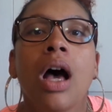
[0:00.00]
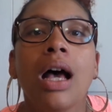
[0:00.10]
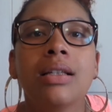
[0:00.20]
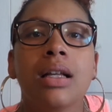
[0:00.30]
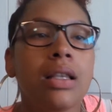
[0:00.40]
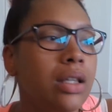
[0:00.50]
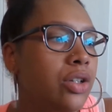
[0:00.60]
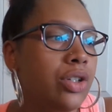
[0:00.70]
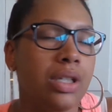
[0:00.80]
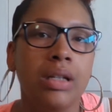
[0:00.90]
I suddenly
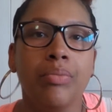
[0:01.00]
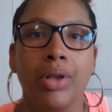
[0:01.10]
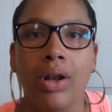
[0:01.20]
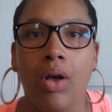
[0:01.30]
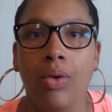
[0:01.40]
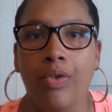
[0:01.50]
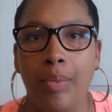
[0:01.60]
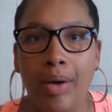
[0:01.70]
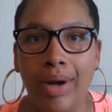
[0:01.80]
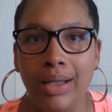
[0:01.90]
just seen blood all over
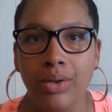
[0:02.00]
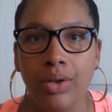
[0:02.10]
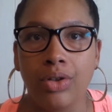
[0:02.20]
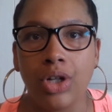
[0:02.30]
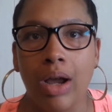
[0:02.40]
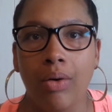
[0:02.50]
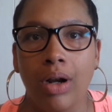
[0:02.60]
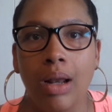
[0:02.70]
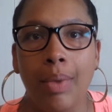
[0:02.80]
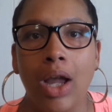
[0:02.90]
my razor in the shower,
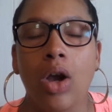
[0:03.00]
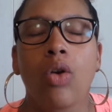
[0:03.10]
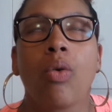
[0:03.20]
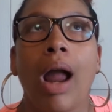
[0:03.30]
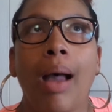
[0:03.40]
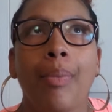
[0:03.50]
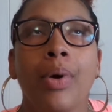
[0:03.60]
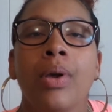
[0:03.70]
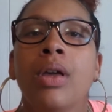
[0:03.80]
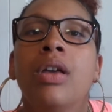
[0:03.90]
and I'm like, crap.
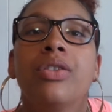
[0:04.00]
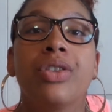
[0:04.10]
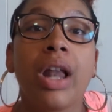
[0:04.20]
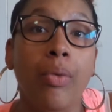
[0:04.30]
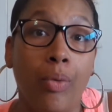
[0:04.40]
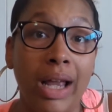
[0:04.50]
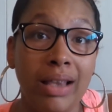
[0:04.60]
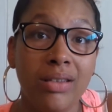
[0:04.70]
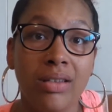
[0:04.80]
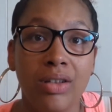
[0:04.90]
So then I
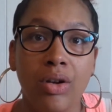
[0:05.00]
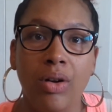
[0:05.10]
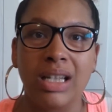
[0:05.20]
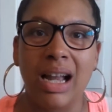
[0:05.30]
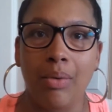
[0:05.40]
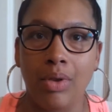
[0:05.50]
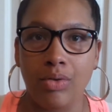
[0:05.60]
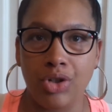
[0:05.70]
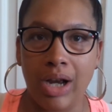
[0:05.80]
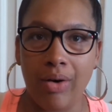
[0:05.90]
rinse, you know, because I got one of
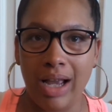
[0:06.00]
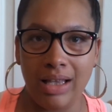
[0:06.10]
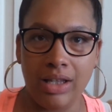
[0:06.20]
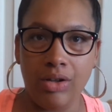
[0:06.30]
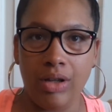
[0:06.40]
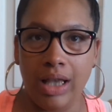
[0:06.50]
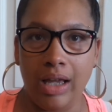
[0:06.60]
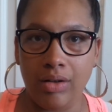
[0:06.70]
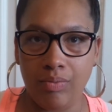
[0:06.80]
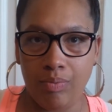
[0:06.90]
those shower heads that you can
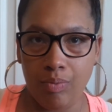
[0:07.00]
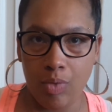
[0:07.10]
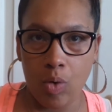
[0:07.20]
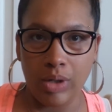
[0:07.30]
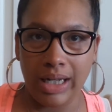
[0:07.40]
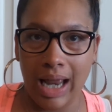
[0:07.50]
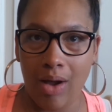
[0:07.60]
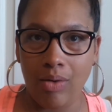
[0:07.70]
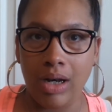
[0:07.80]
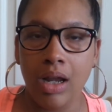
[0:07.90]
like hold it
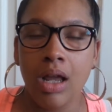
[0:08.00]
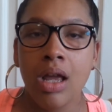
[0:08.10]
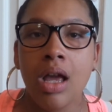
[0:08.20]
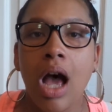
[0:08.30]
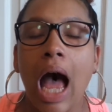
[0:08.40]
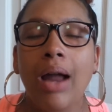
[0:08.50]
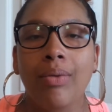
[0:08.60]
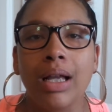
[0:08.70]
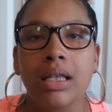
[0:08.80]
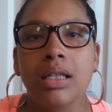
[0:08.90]
down, and I
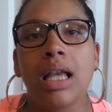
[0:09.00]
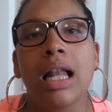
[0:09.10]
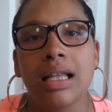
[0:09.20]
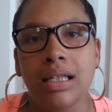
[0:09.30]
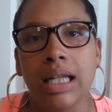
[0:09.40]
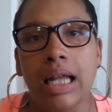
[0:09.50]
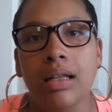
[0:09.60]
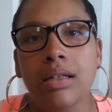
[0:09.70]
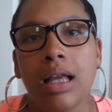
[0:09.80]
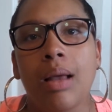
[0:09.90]
rinse and it
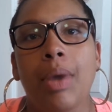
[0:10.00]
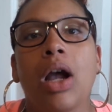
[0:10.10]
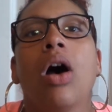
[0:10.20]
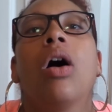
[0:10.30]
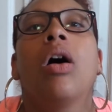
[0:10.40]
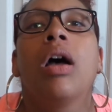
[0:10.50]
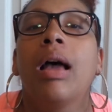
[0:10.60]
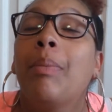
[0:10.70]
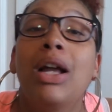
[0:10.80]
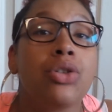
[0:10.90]
stings, and I'm like, ugh.
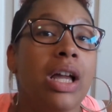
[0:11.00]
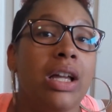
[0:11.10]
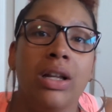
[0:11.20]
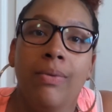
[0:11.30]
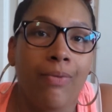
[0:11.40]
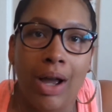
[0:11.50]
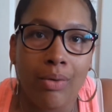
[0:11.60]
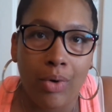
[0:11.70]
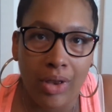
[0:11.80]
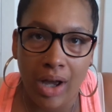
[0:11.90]
Mind you, I couldn't
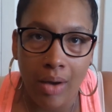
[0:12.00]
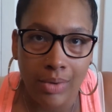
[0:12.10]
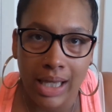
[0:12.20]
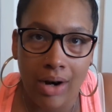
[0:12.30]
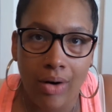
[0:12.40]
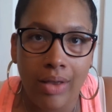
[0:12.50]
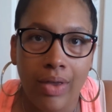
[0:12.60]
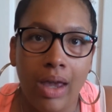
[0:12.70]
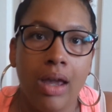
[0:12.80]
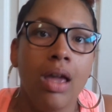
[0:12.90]
find where the cut was at or
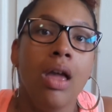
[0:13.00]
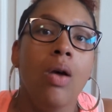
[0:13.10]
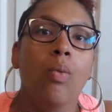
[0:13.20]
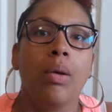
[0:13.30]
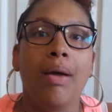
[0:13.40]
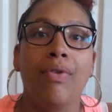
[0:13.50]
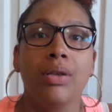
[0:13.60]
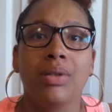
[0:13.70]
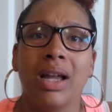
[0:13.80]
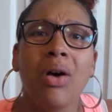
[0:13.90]
anything. One of my
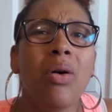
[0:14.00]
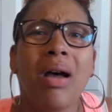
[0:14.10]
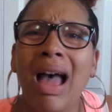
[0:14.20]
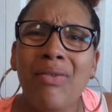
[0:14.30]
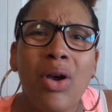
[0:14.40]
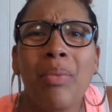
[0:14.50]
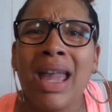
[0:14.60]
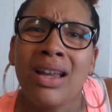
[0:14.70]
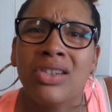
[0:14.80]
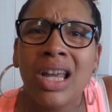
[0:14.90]
friends was like, oh, have your
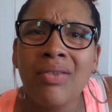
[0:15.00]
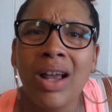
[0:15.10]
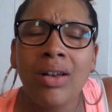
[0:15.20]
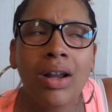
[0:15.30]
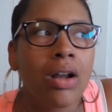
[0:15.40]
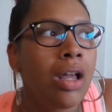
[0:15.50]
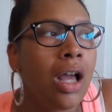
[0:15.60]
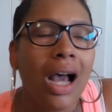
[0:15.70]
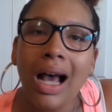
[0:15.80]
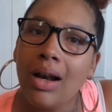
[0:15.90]
man shave down there.
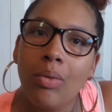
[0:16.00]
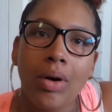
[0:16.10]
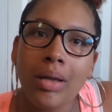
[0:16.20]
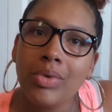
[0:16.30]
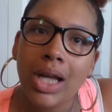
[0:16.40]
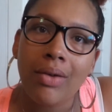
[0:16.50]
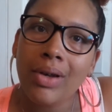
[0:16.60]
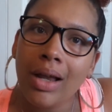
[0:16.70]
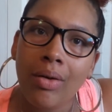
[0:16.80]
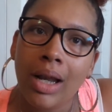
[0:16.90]
I don't want him
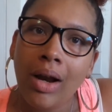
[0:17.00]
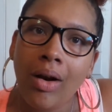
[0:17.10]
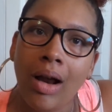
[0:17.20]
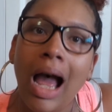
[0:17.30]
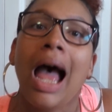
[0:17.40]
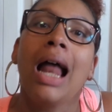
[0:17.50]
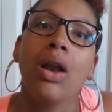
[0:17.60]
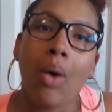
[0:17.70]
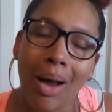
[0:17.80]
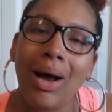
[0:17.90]
shaving down there. I
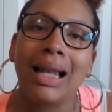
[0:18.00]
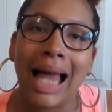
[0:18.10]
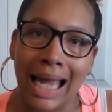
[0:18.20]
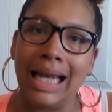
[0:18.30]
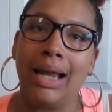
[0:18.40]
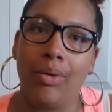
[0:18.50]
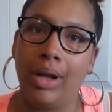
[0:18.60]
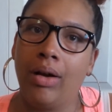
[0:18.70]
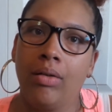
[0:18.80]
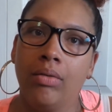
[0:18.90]
know how I like it down
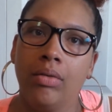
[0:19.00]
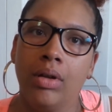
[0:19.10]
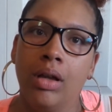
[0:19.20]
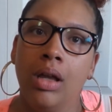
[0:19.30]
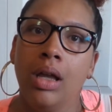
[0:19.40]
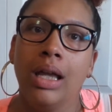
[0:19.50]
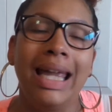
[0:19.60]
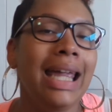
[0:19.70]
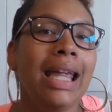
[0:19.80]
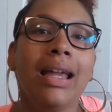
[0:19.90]
there.
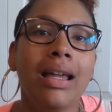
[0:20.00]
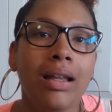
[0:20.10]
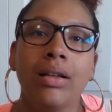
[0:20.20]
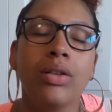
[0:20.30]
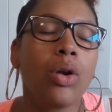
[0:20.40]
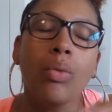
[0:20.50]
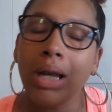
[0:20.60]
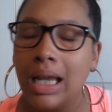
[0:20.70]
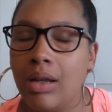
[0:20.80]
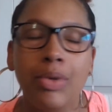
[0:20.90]
He don't
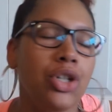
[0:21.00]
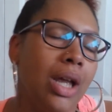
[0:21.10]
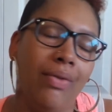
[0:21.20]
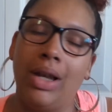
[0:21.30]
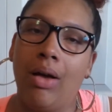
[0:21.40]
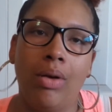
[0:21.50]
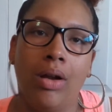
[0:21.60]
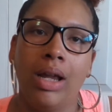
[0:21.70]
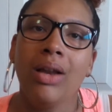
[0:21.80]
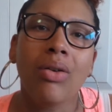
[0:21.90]
need to be shaving down
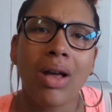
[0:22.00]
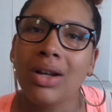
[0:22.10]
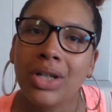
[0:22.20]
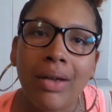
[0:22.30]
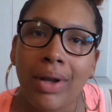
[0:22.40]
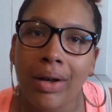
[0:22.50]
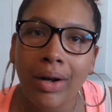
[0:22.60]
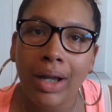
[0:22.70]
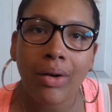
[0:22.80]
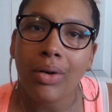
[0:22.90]
there. He don't know how to shave down
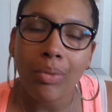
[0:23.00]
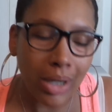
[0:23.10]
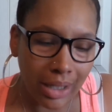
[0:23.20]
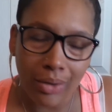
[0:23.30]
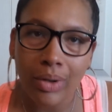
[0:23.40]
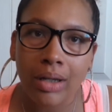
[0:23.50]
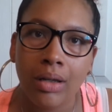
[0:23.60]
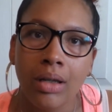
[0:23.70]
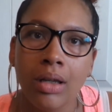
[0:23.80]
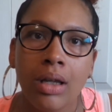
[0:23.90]
there. He don't know what he's doing.
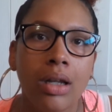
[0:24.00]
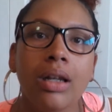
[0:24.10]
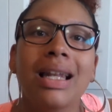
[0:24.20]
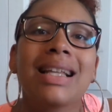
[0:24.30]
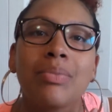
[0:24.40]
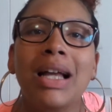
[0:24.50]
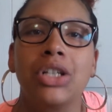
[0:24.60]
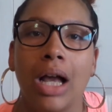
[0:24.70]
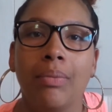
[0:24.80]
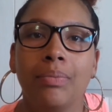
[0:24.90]
That's my
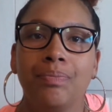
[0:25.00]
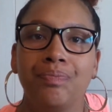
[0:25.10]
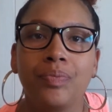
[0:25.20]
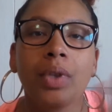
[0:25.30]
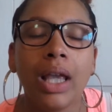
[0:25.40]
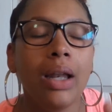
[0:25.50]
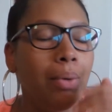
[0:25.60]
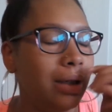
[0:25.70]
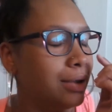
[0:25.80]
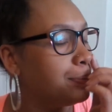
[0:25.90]
job.
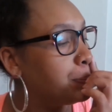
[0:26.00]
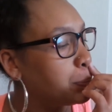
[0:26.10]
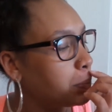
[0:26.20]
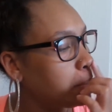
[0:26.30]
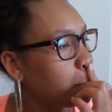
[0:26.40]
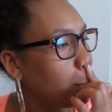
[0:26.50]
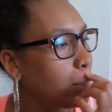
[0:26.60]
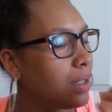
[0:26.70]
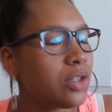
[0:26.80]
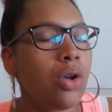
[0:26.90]
Anyways,
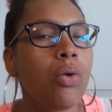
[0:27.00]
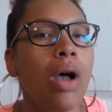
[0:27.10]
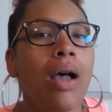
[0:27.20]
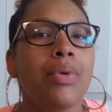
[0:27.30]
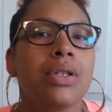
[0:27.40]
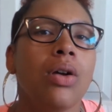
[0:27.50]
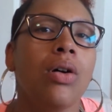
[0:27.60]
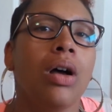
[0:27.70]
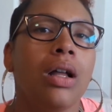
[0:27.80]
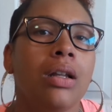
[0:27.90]
so I was
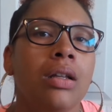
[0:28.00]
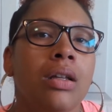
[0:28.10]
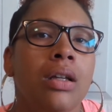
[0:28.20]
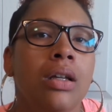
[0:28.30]
on